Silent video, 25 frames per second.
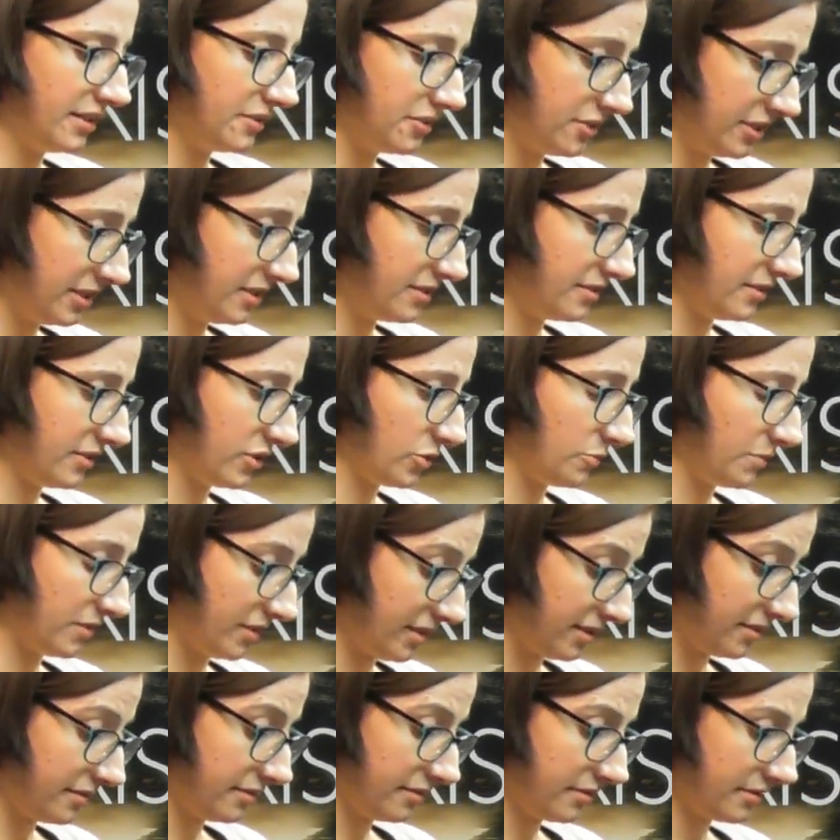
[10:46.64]
Jesus with
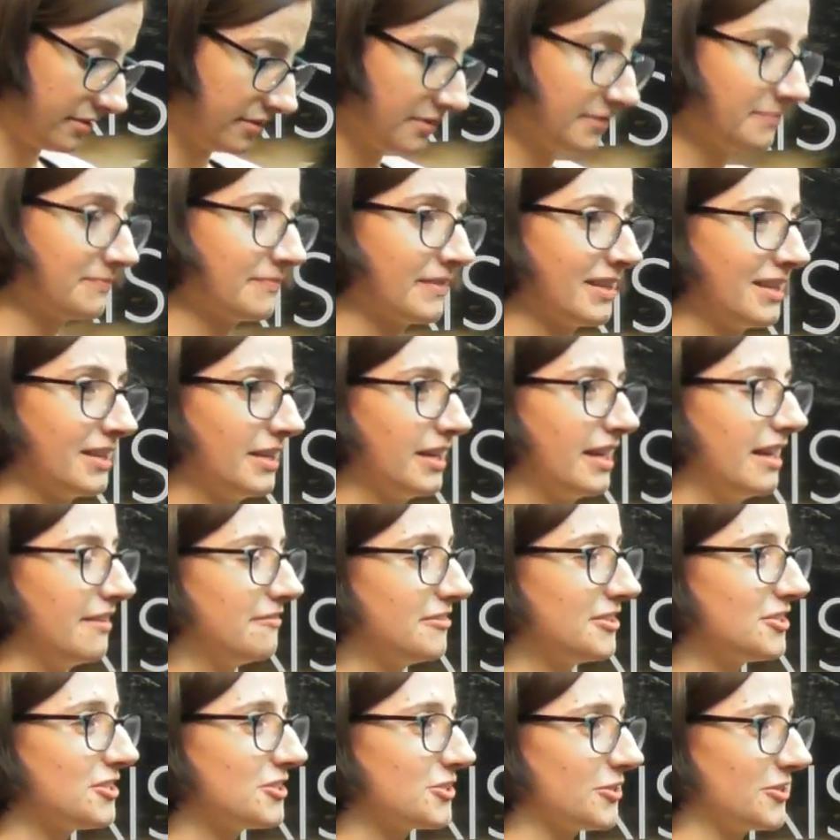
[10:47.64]
others. If
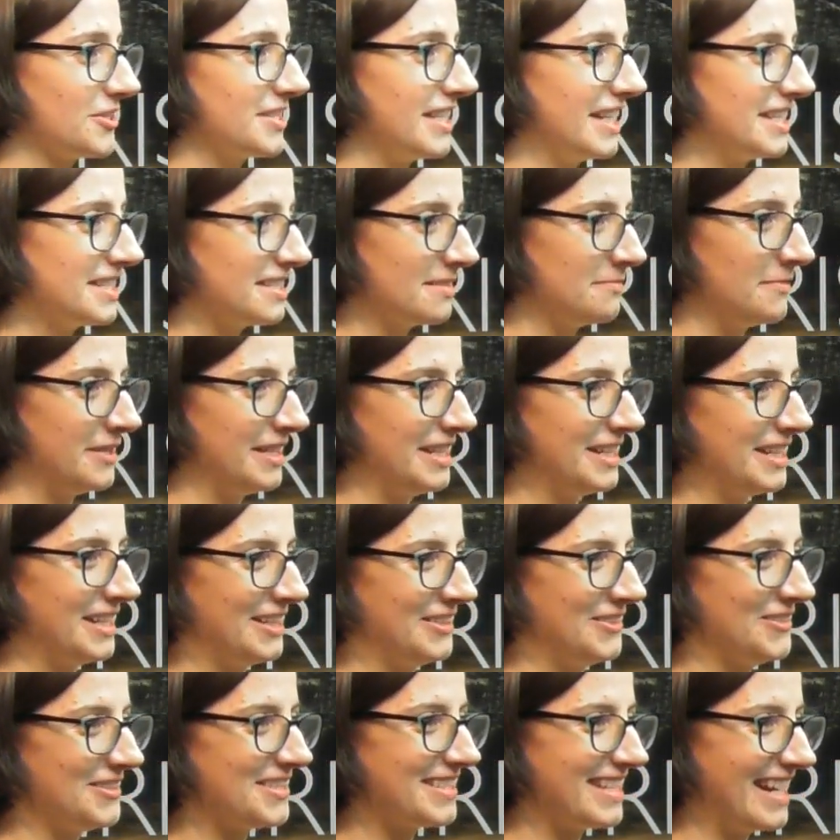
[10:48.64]
this is your testimony, can
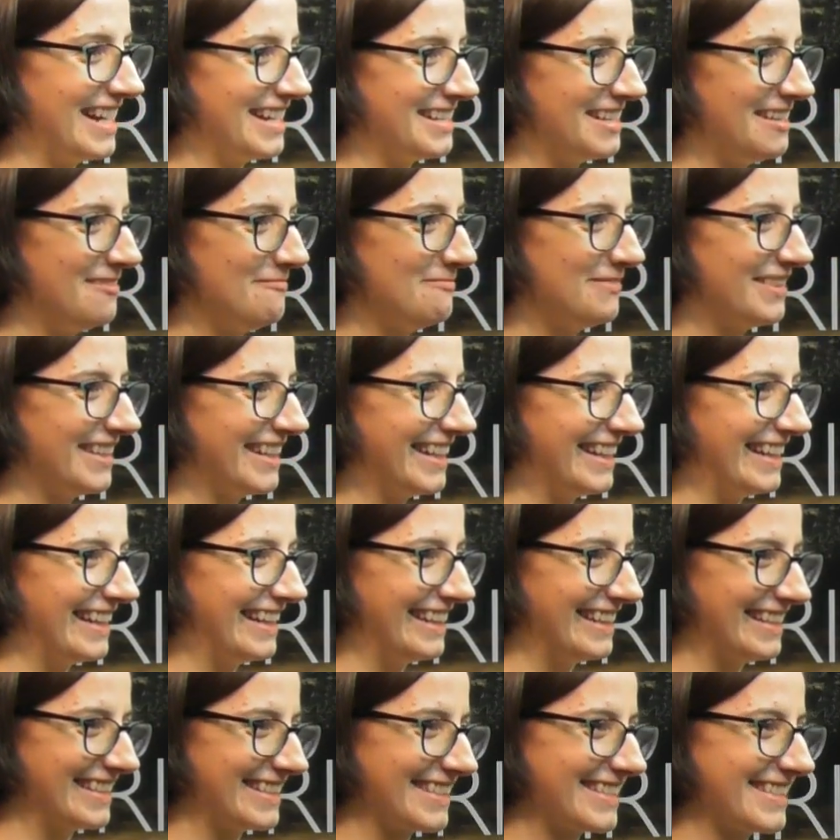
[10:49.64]
you stand up,
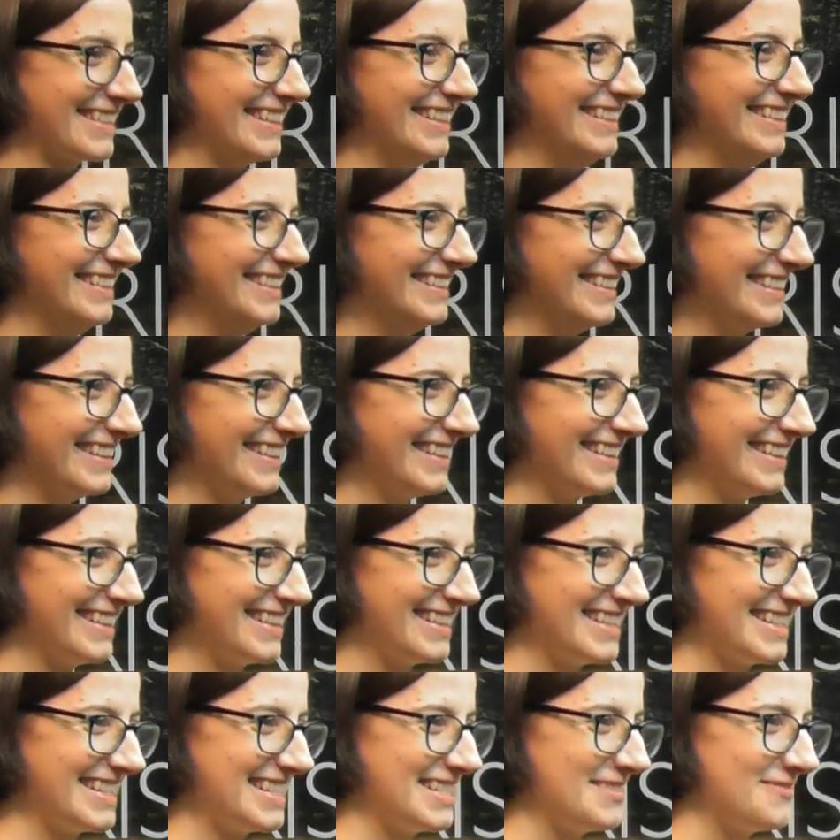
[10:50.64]
please?
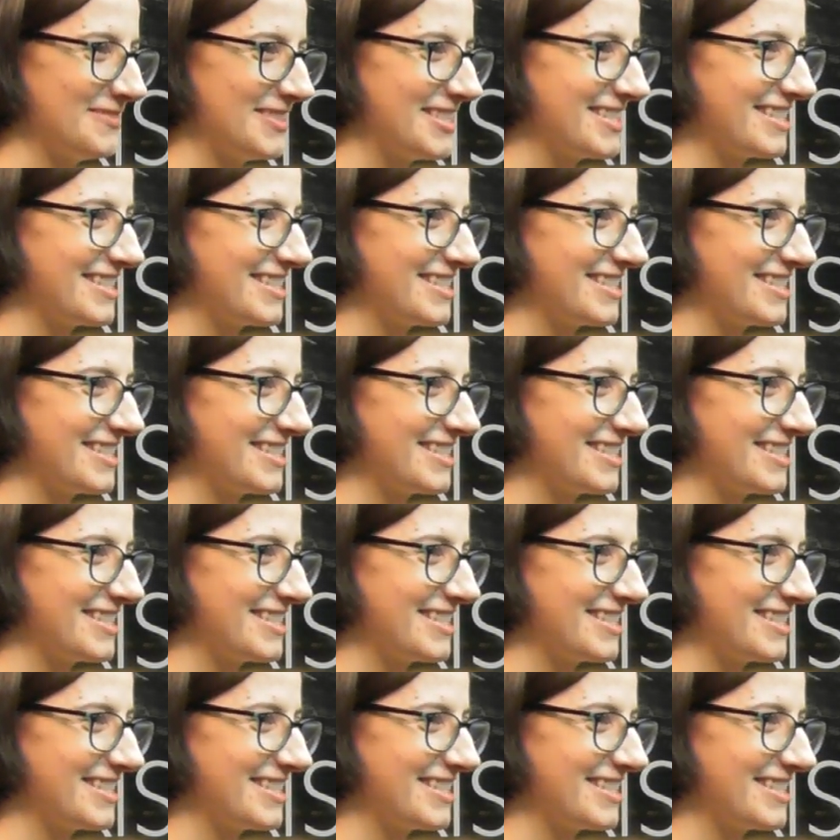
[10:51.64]
Miss